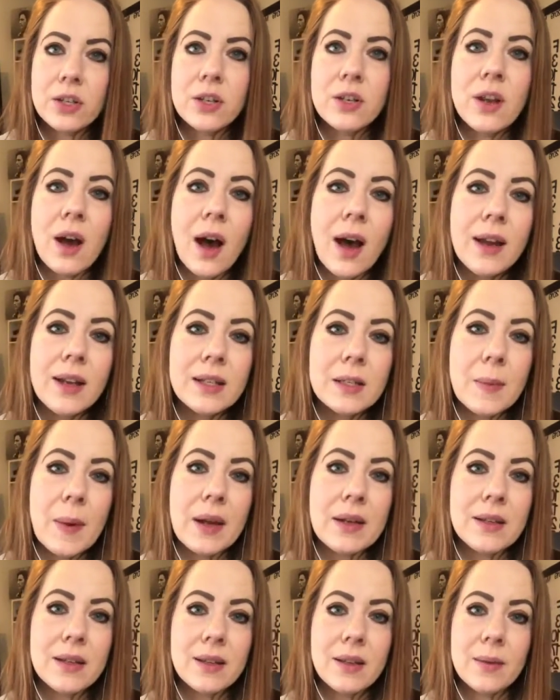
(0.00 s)
not
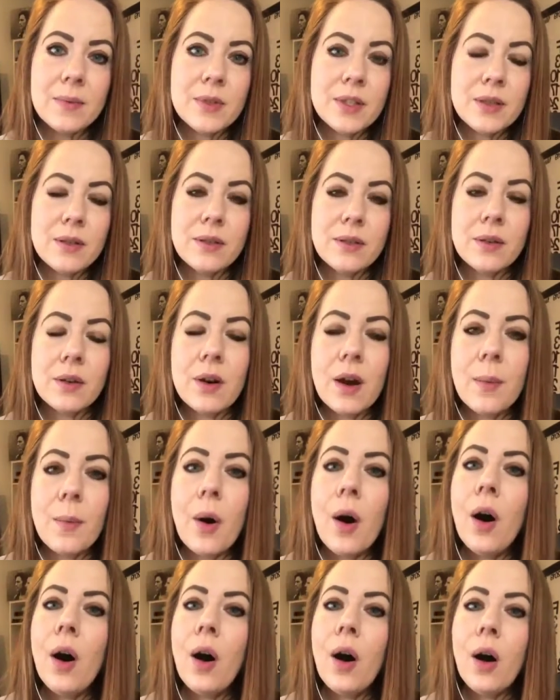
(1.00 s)
expecting them to come
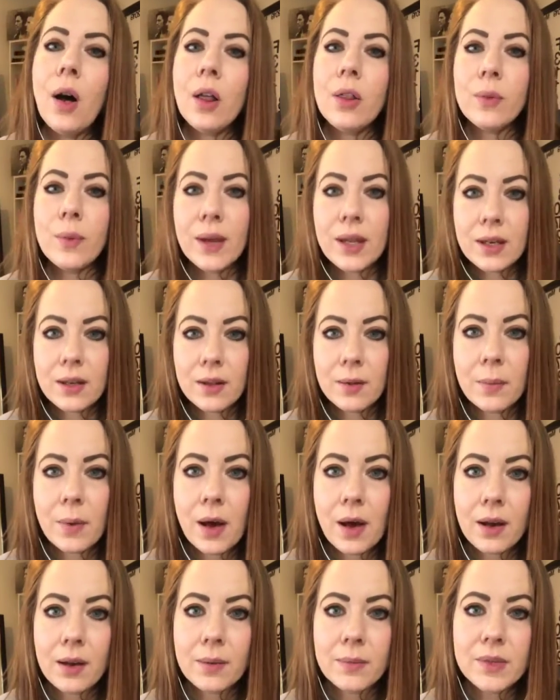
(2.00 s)
all the way to the
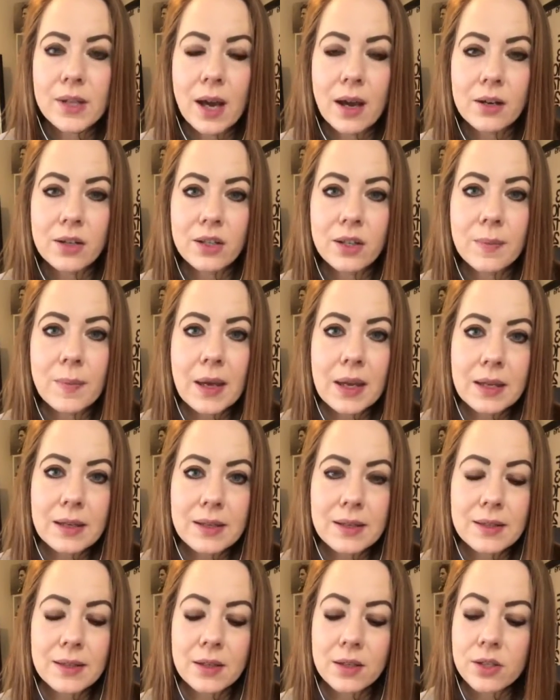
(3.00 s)
bottom to actually make a
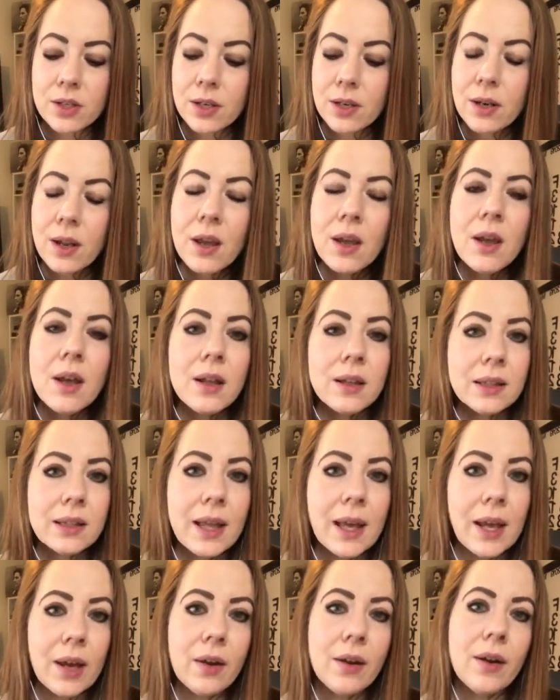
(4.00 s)
decision,
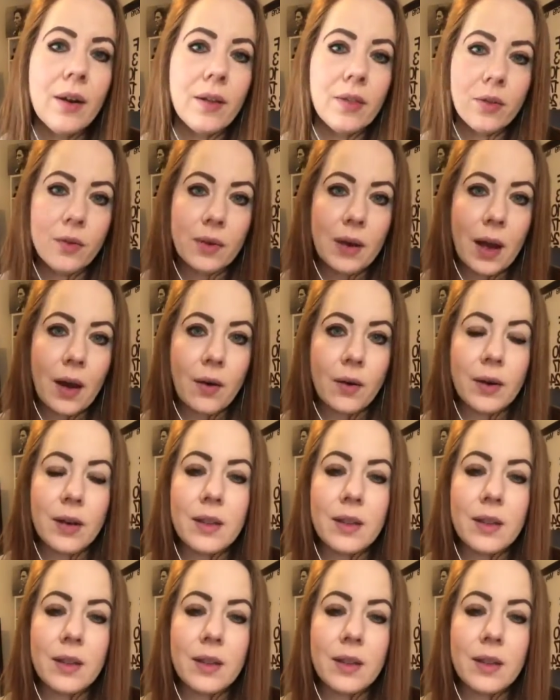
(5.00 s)
layer it throughout.